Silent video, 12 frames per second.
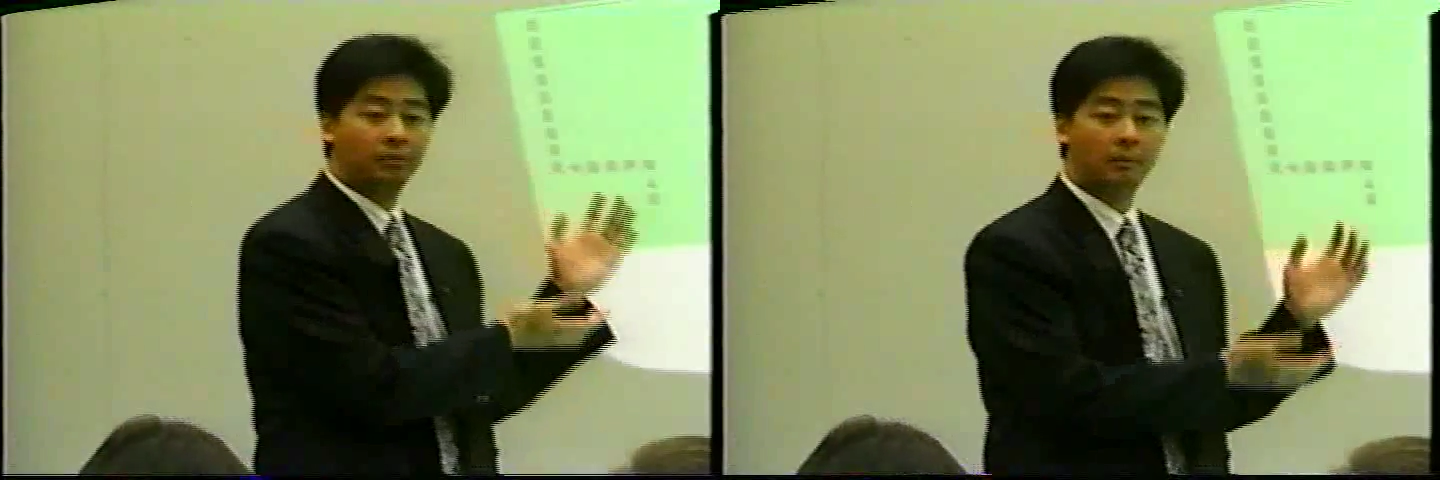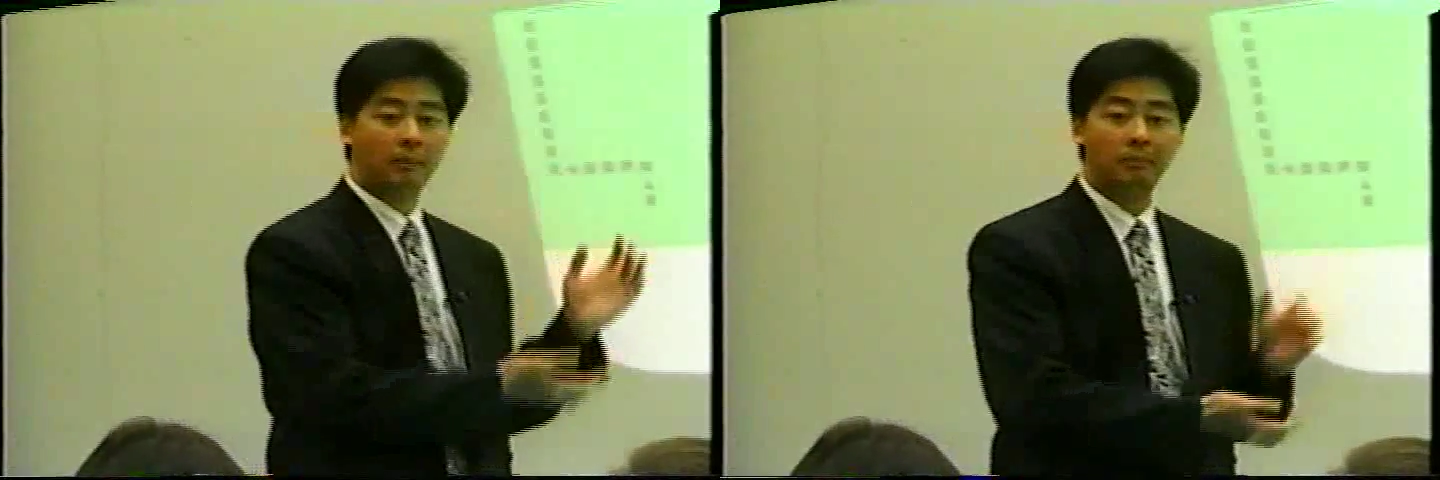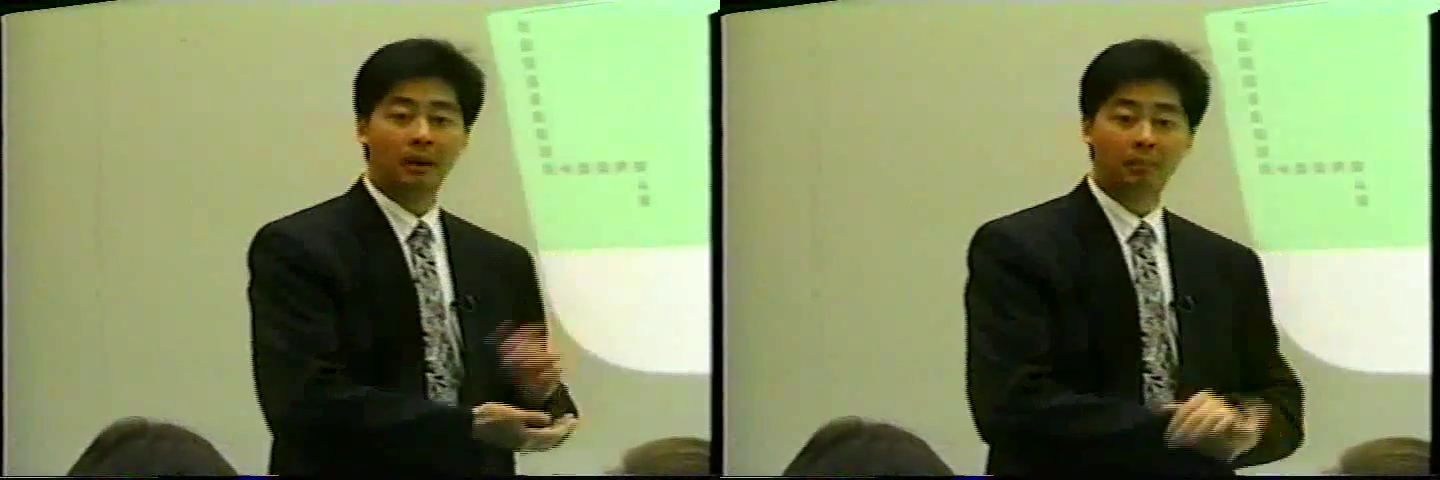
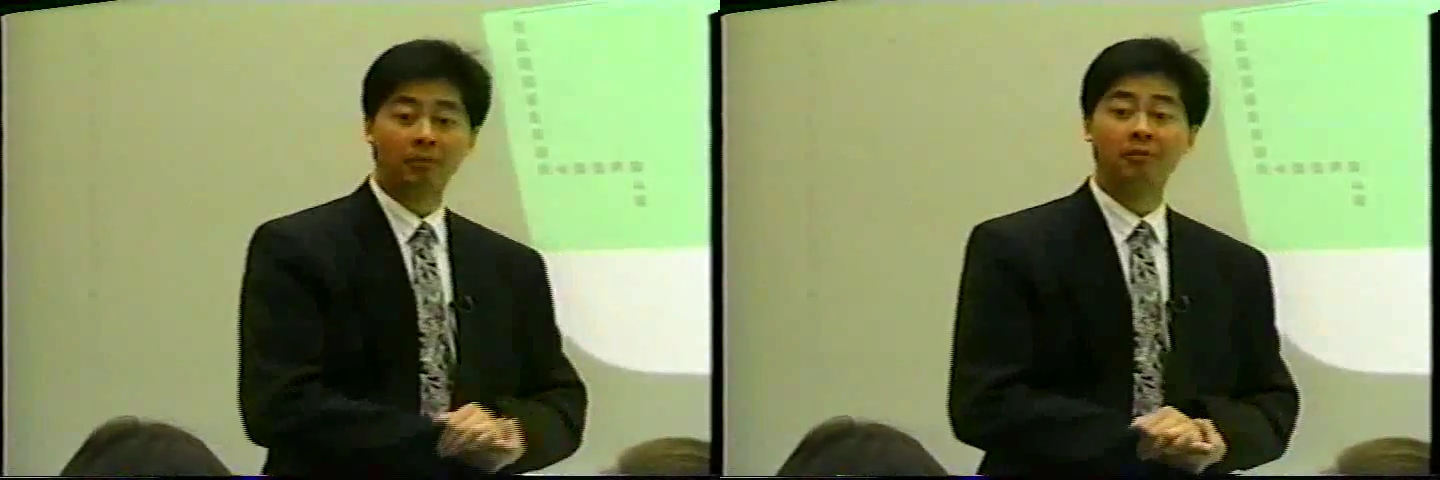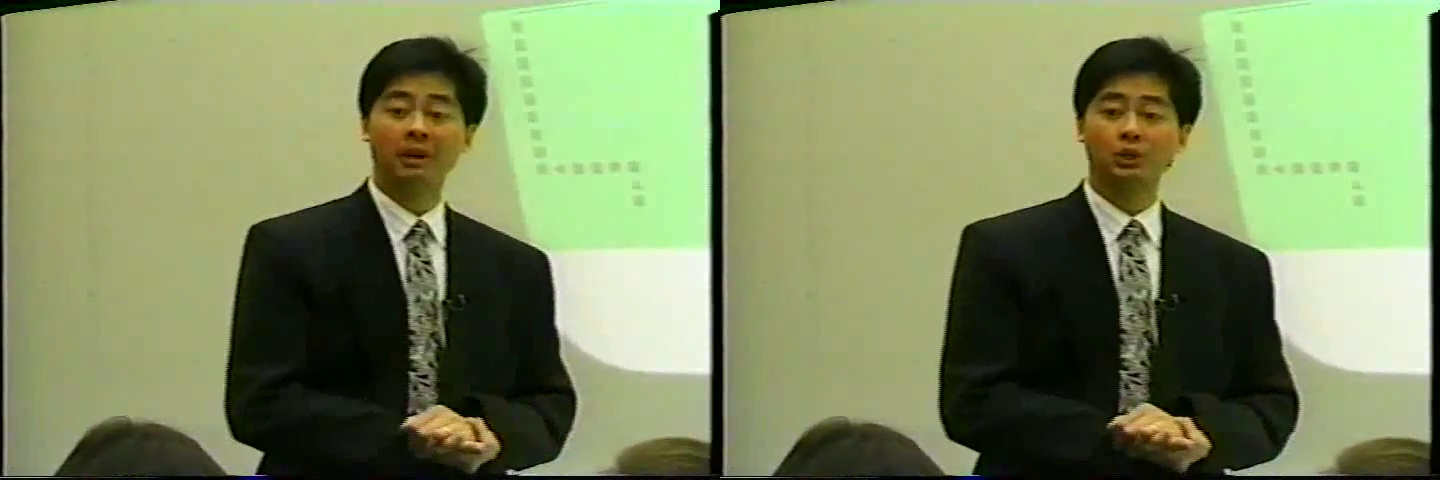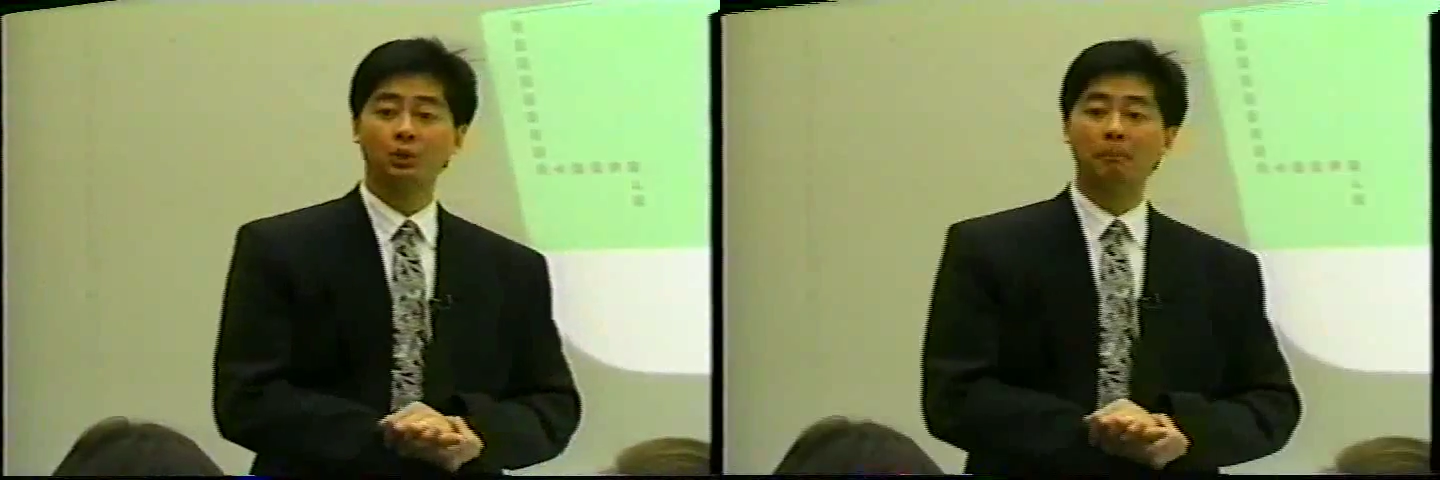from a
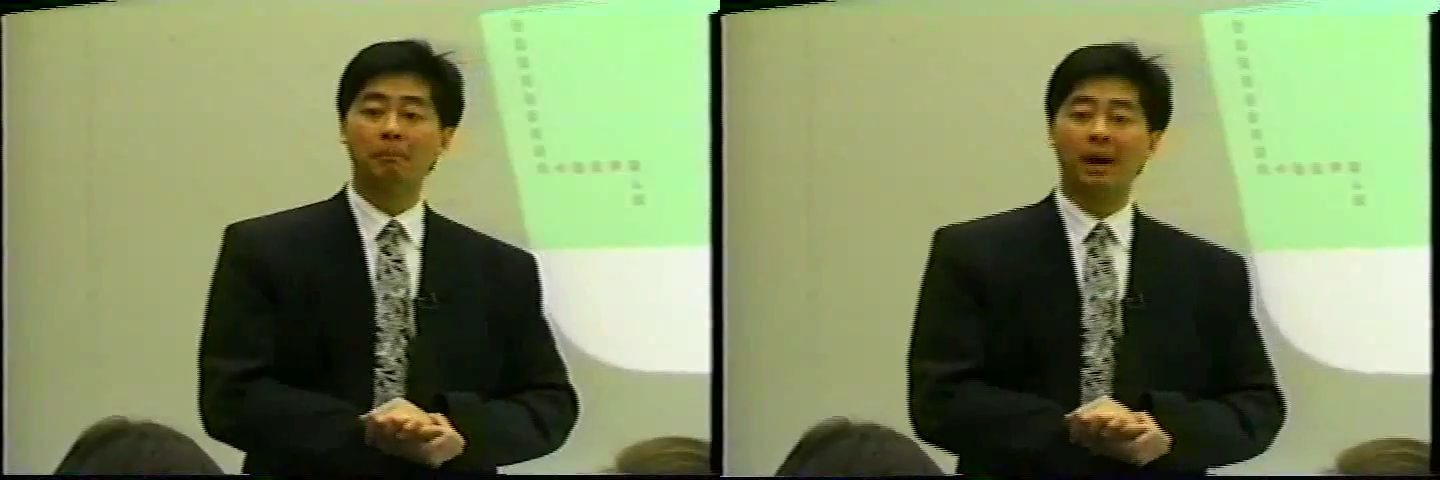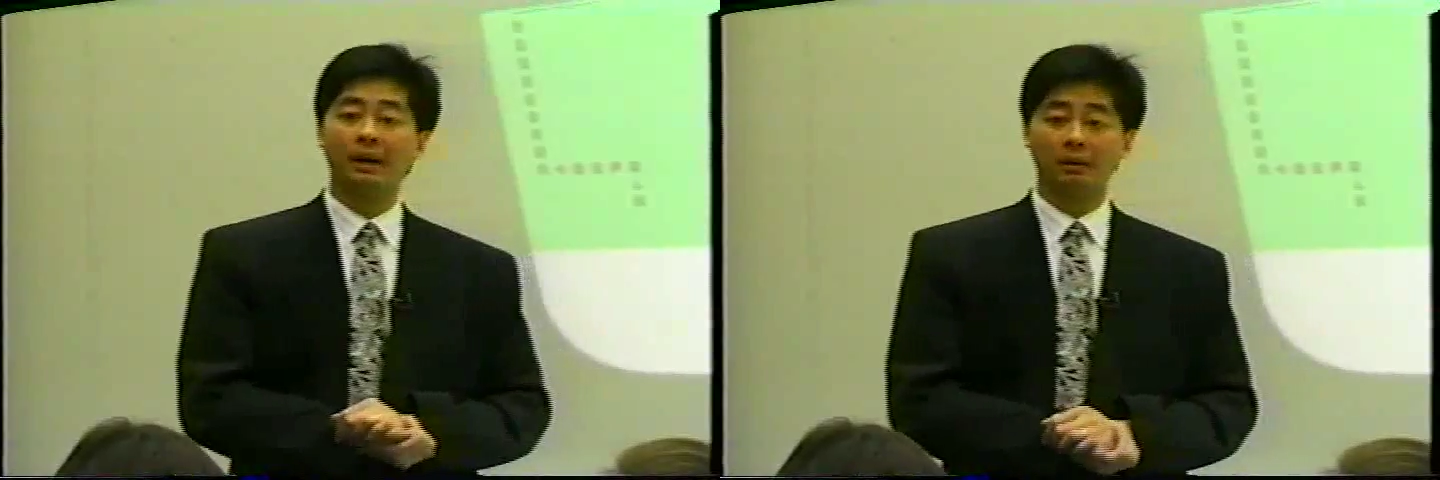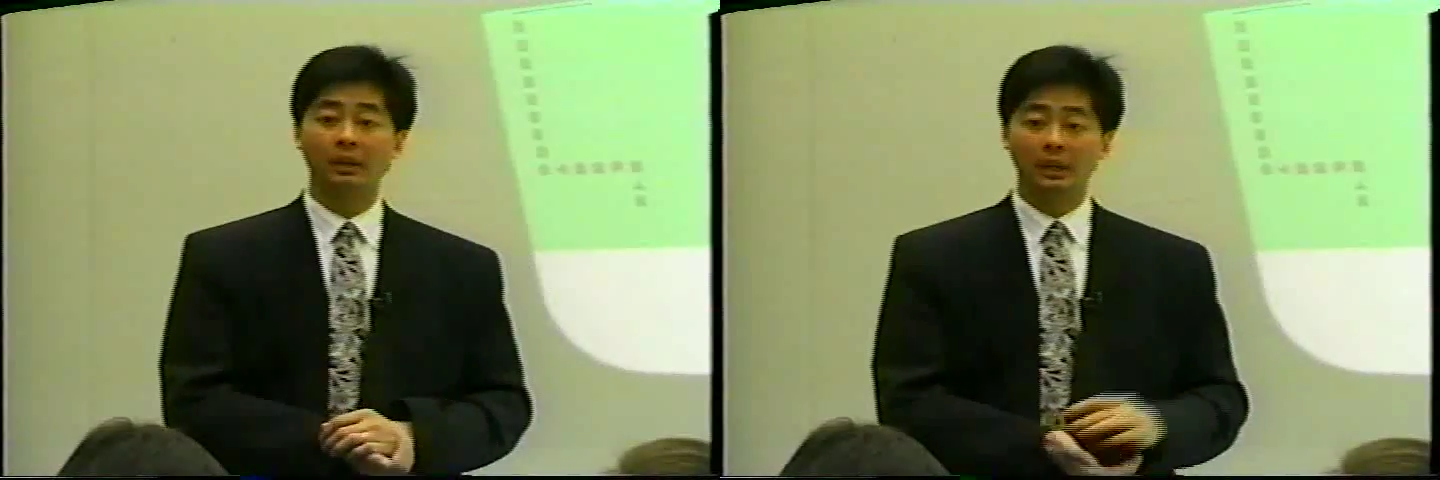professional buyer